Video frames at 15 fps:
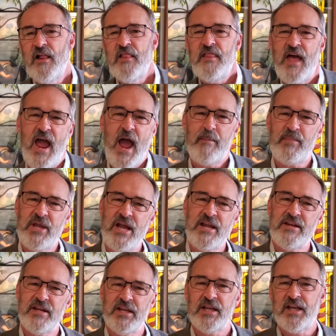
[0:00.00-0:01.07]
The happy
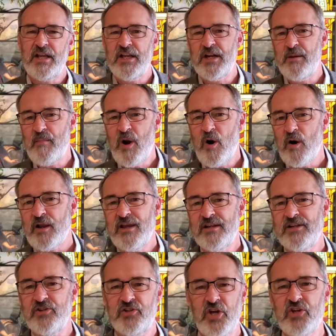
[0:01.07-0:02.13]
ending in American
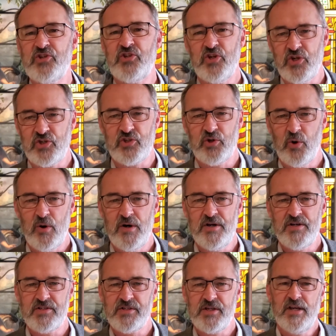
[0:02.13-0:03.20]
indigenous
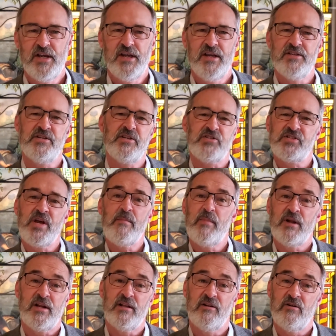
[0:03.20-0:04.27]
stories is that
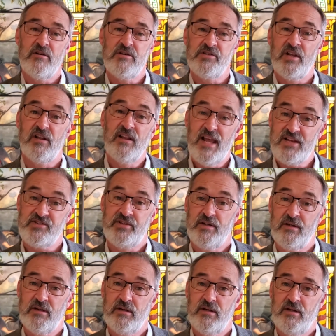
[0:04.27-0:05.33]
somebody learns a
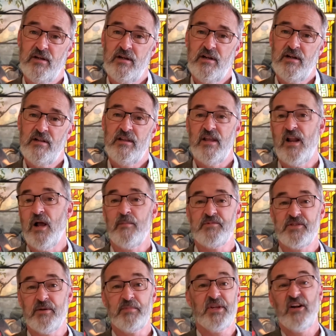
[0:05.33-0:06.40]
lesson that helps
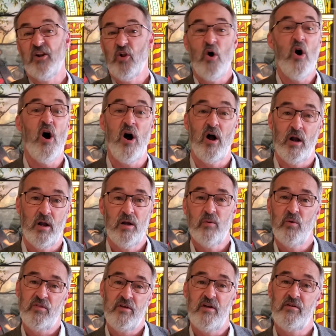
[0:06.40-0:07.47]
them get along
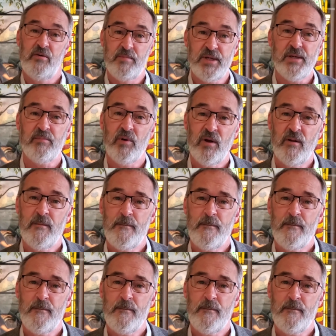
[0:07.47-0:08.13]
with other people.